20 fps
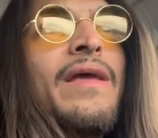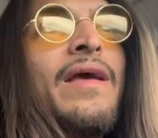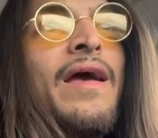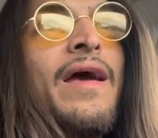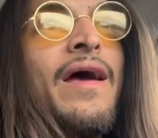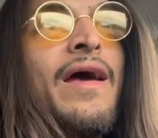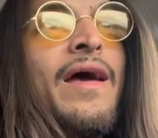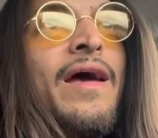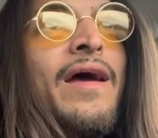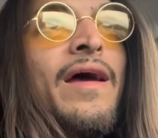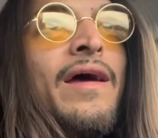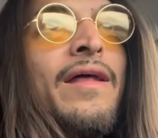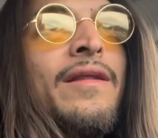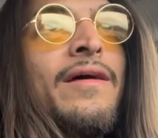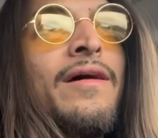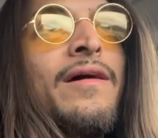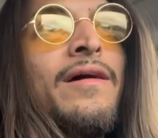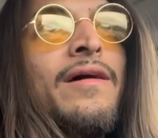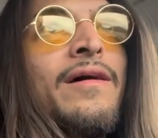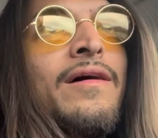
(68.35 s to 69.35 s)
And
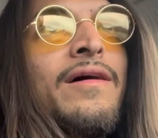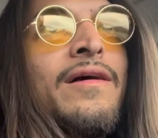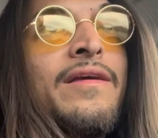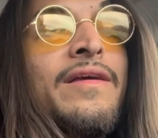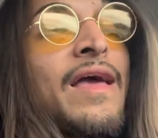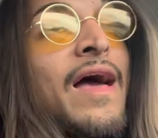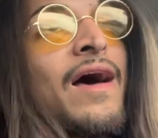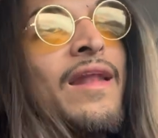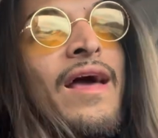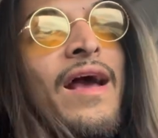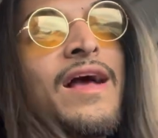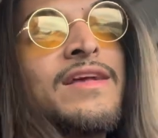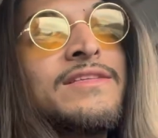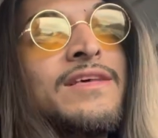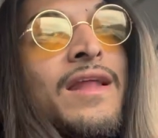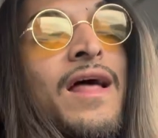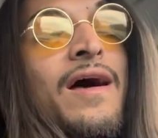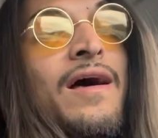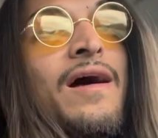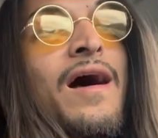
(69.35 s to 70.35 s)
uh, yeah, like I
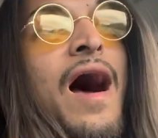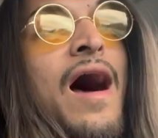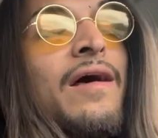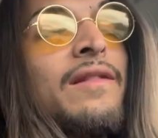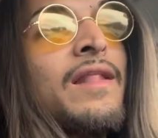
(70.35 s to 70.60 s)
said, I,